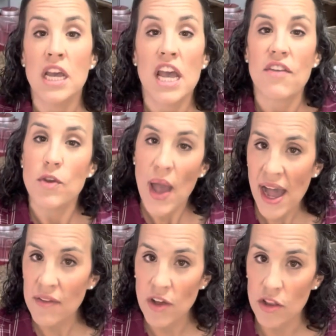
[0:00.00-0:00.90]
if you
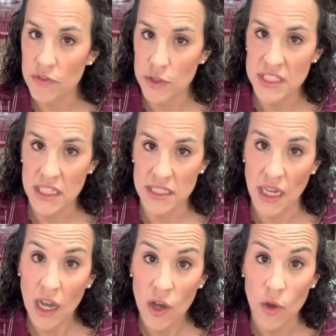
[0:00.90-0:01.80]
have all of those things at
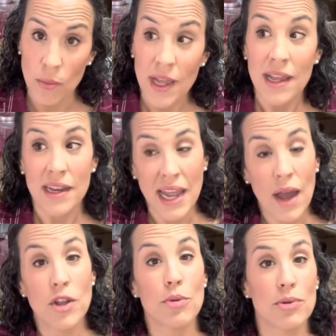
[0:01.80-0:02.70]
home, now
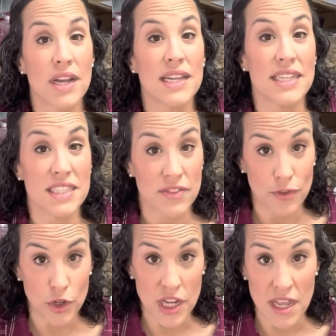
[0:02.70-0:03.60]
your bread is
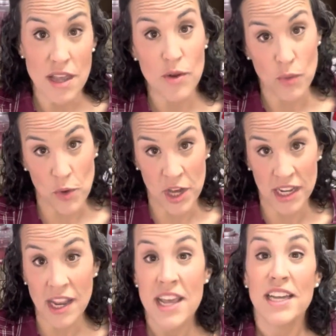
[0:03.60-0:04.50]
free, 1.